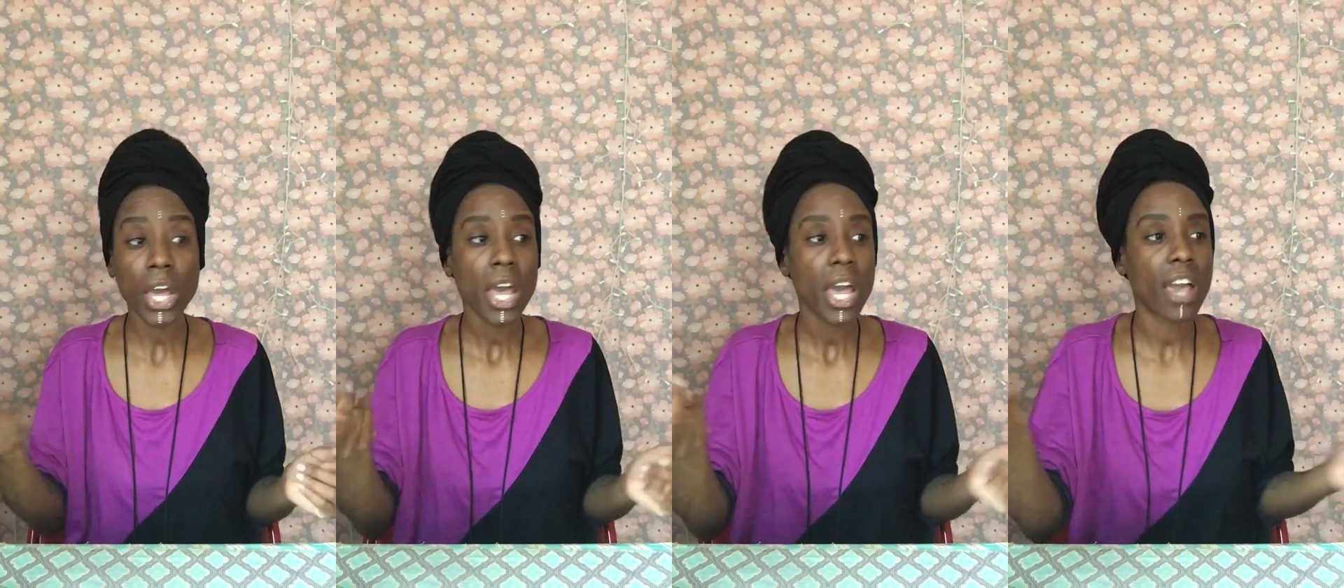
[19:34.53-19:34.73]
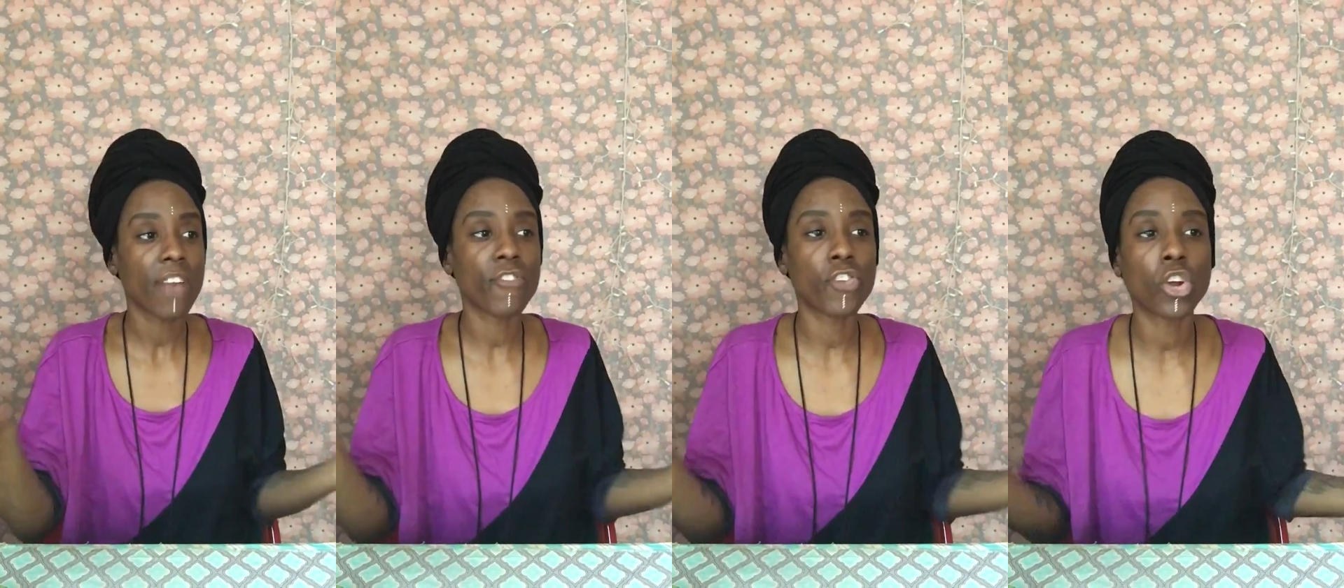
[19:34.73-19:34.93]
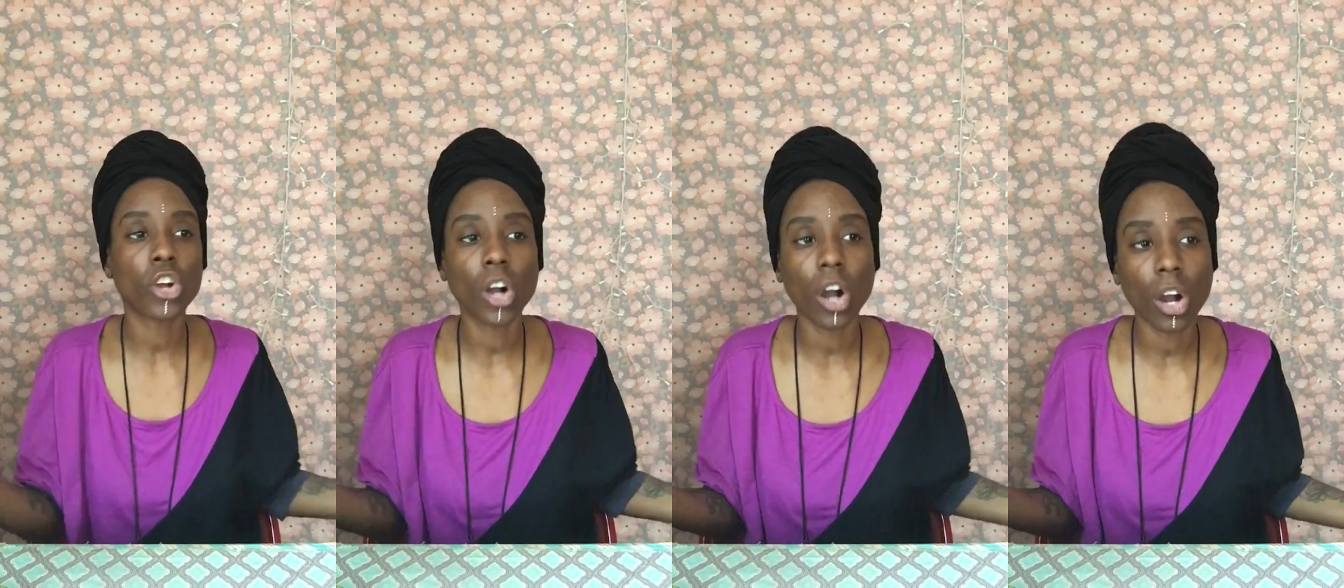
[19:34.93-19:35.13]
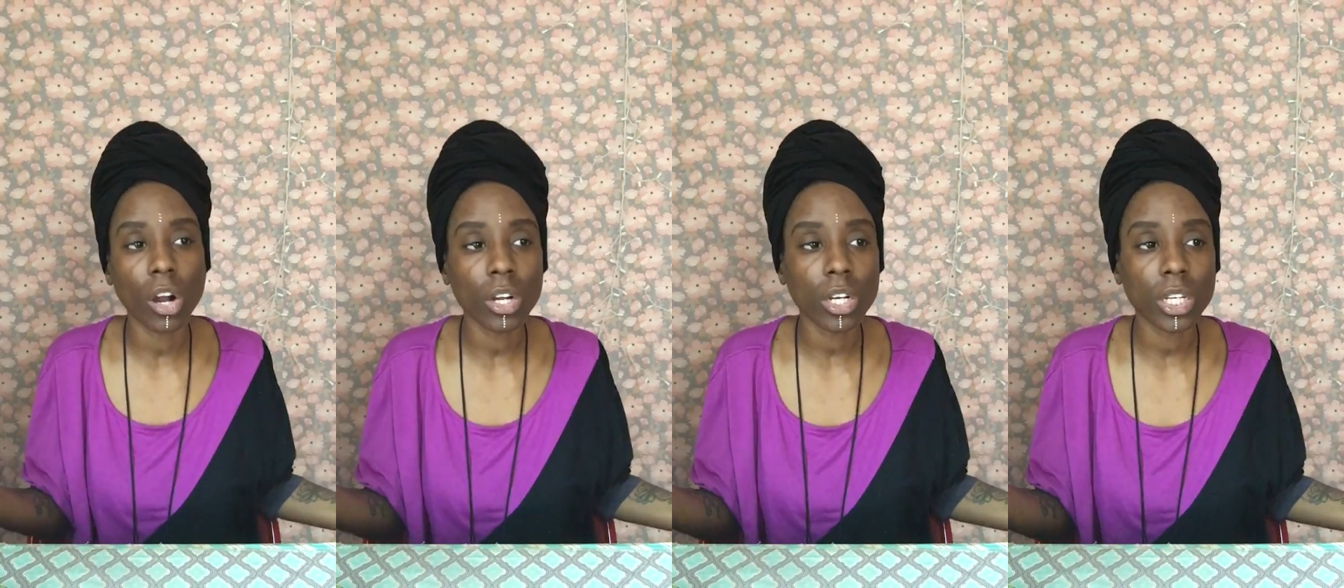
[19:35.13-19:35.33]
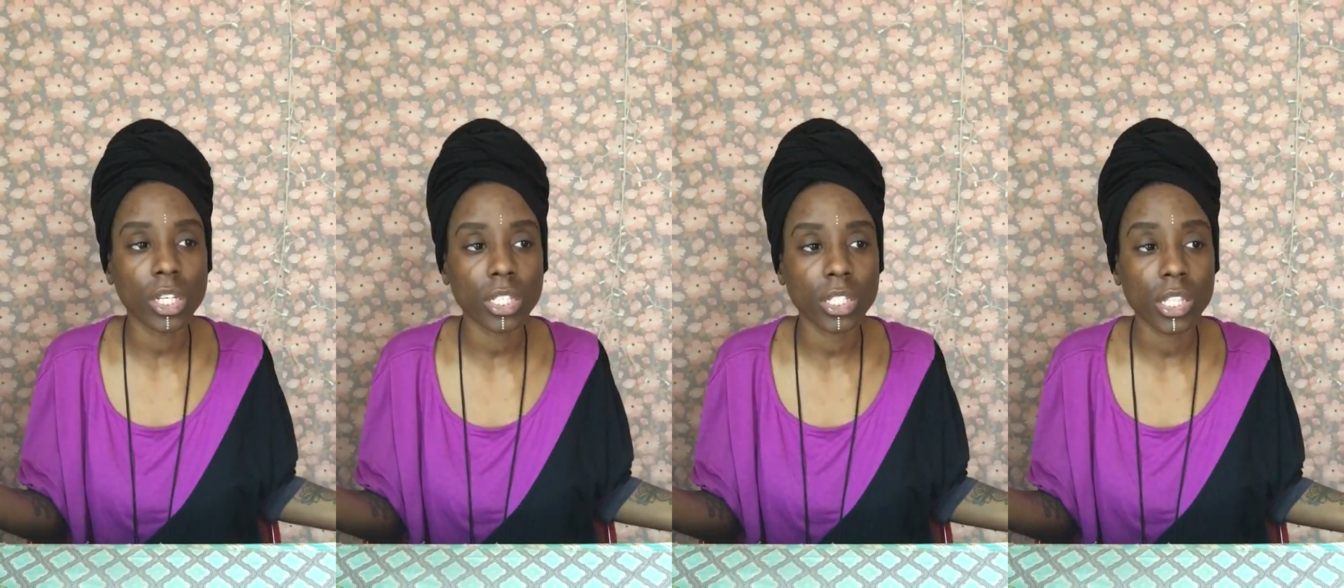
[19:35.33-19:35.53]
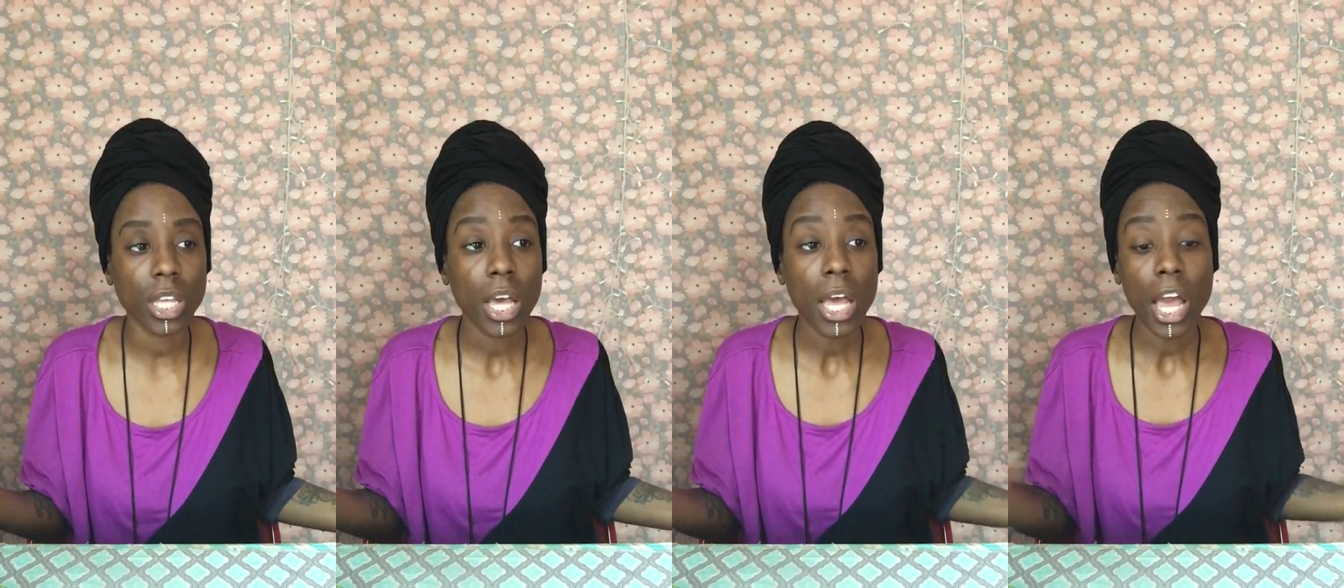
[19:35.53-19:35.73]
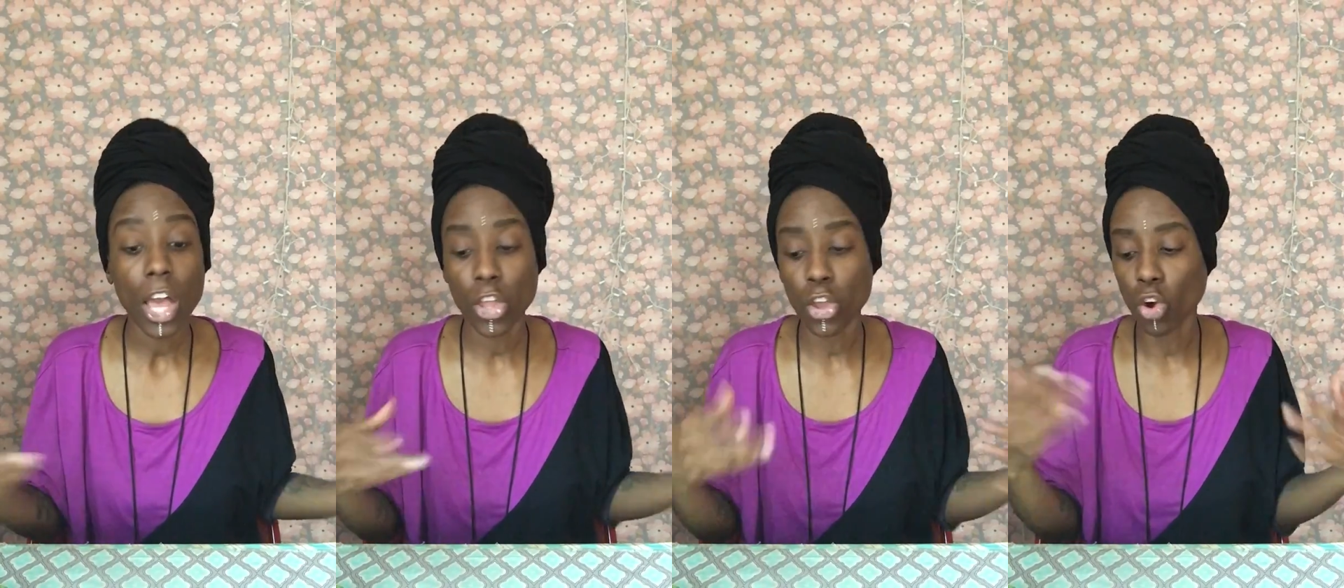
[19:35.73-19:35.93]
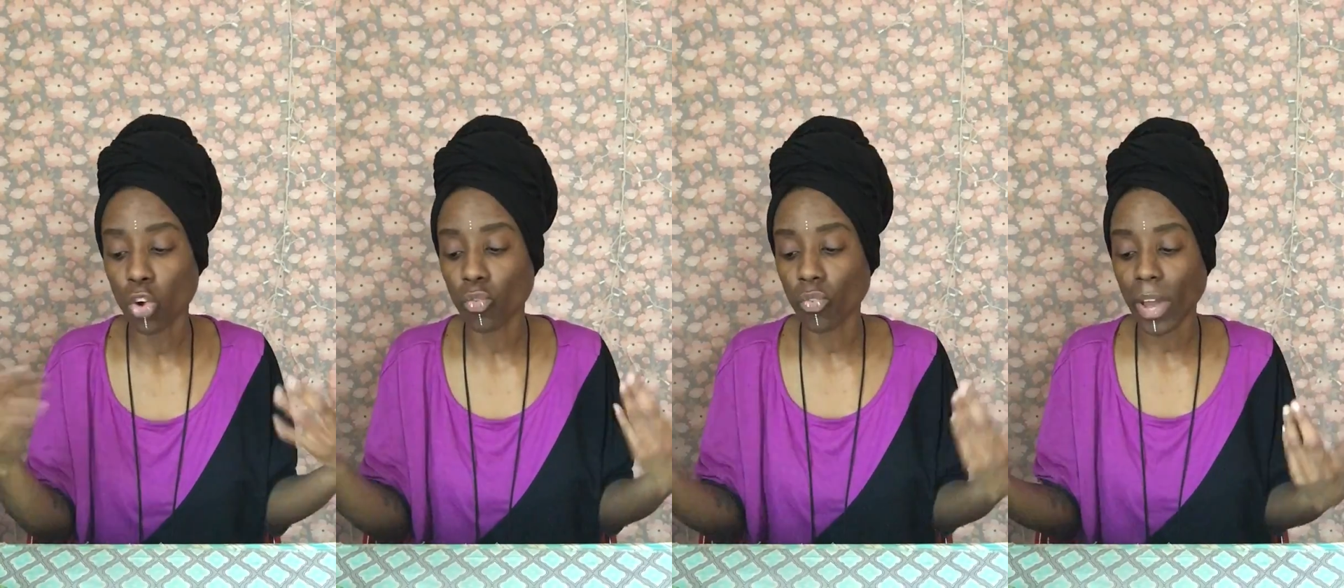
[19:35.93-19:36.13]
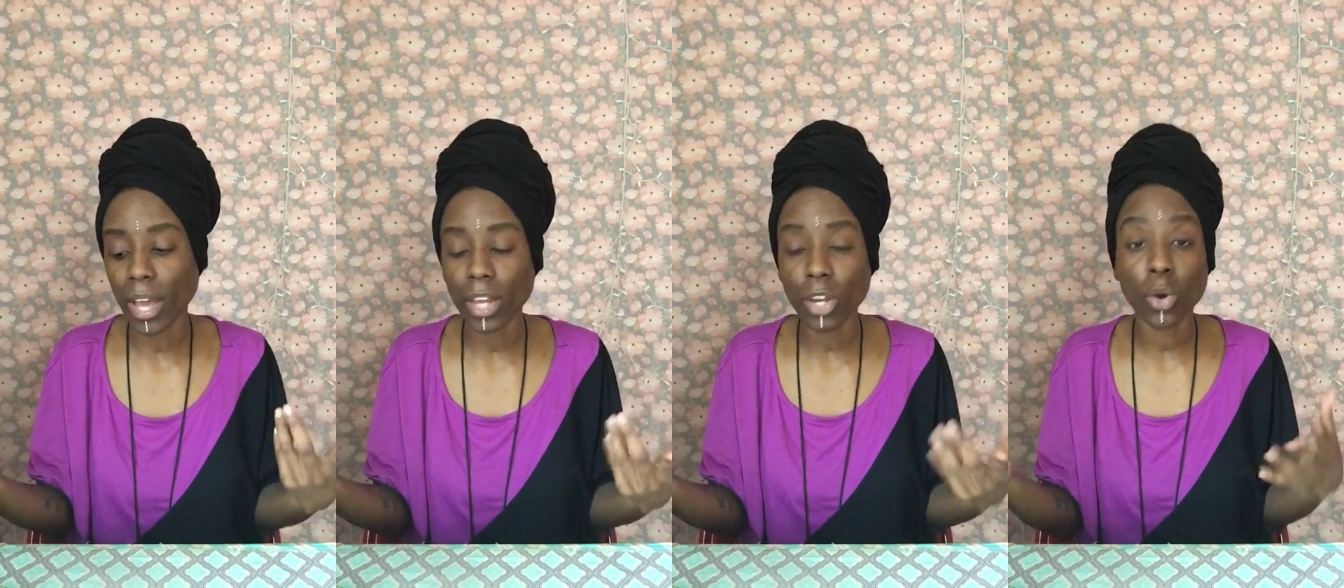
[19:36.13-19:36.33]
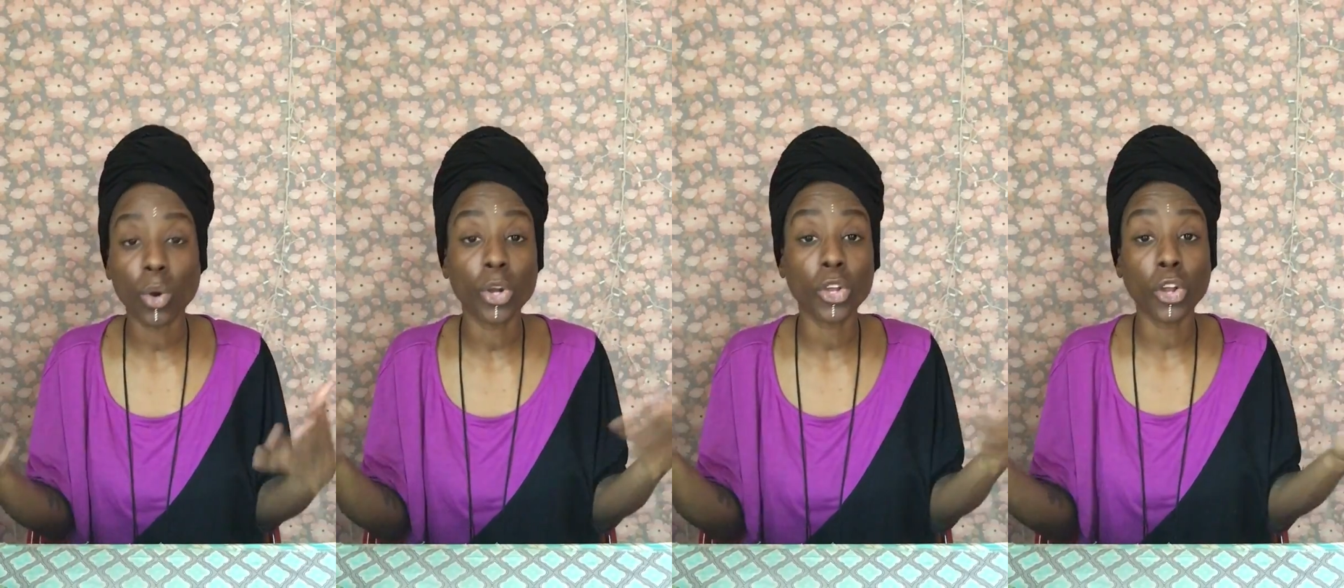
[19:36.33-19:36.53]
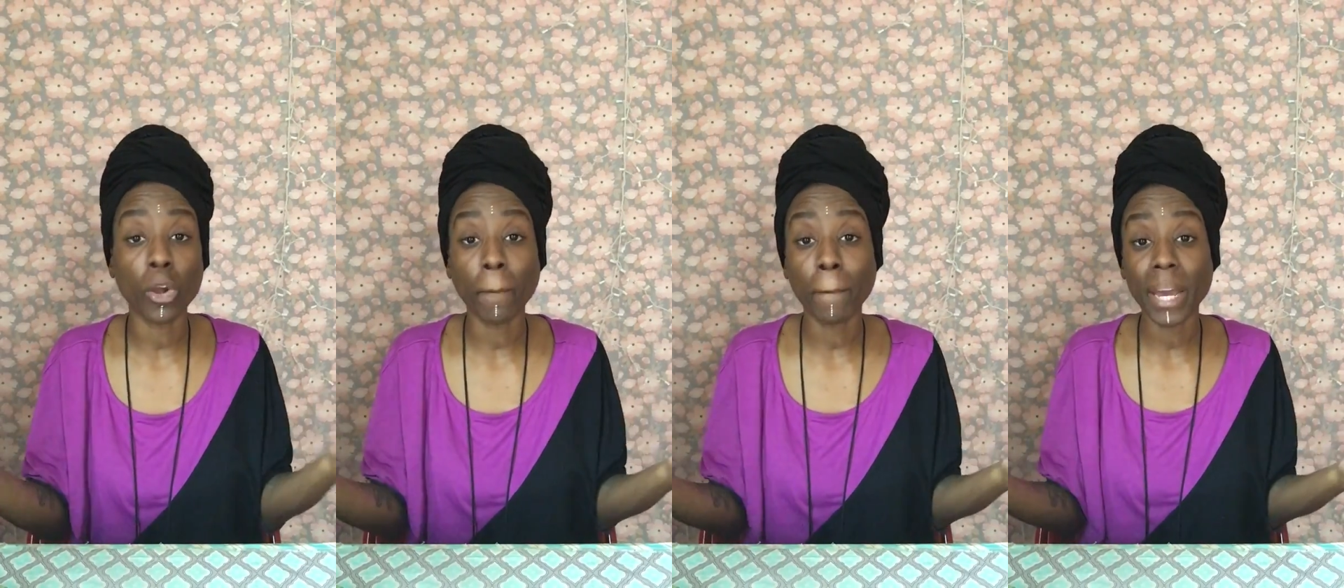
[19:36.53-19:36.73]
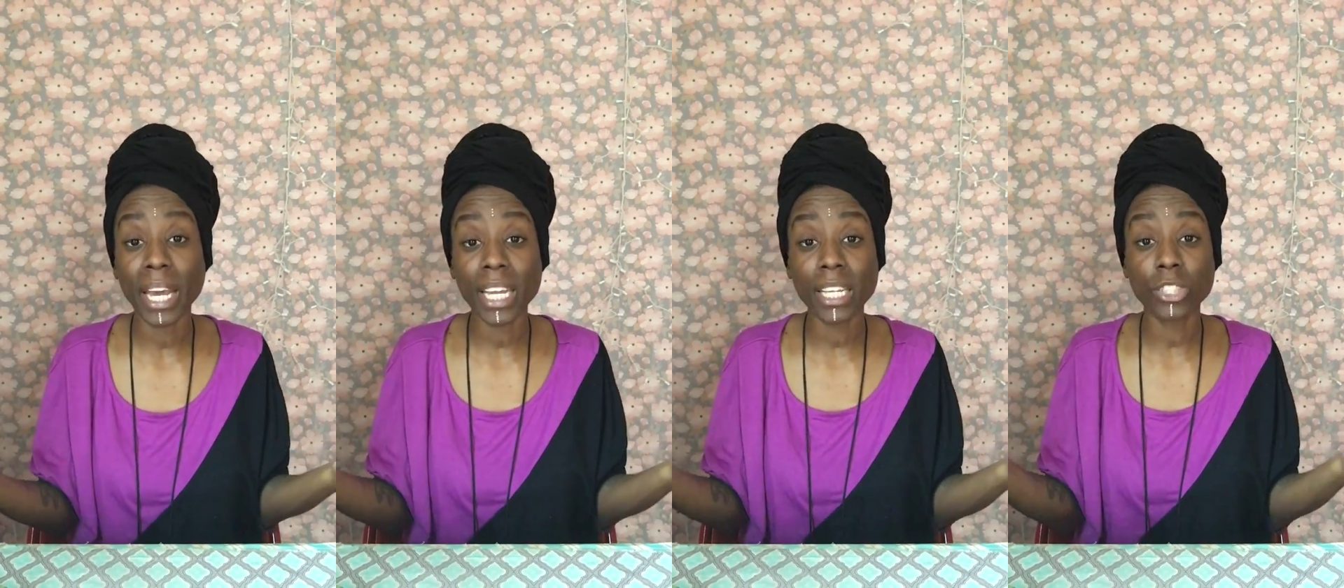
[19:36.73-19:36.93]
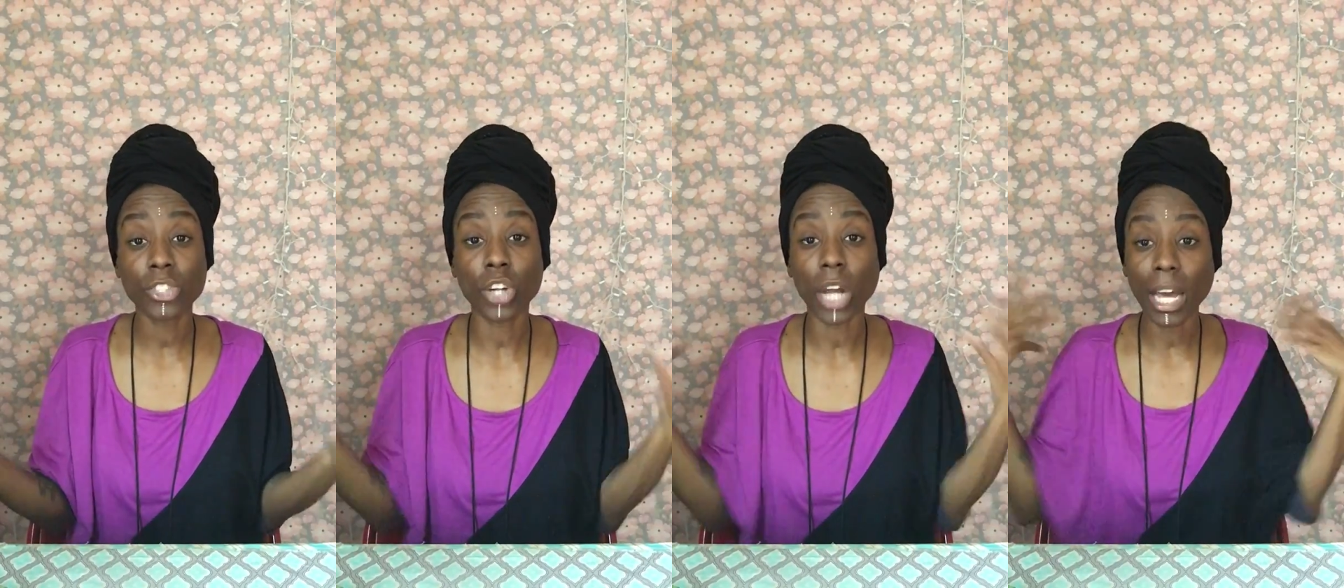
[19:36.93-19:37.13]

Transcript: If you're an artist and you're a writer or you're a painter,